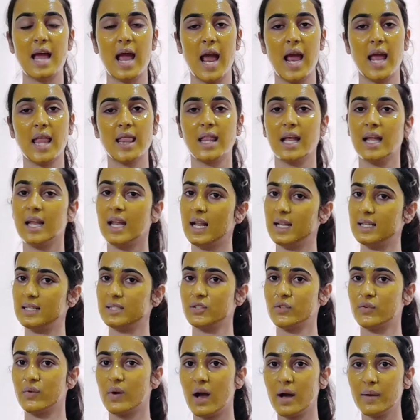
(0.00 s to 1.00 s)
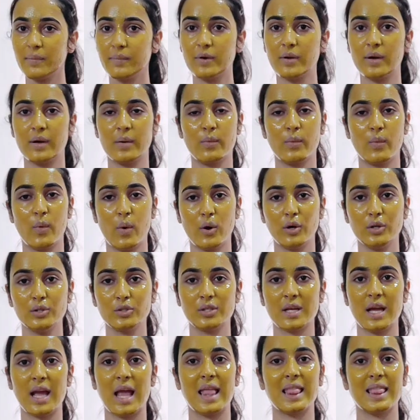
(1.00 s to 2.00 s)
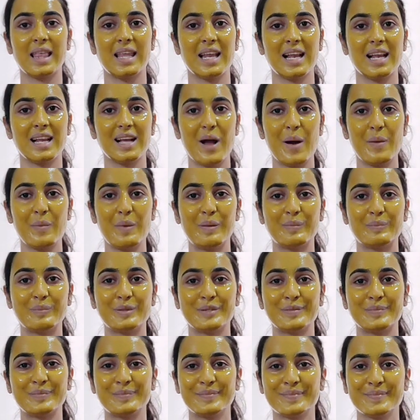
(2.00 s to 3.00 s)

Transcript: and then I'll scrub, wash, and then I'll come up.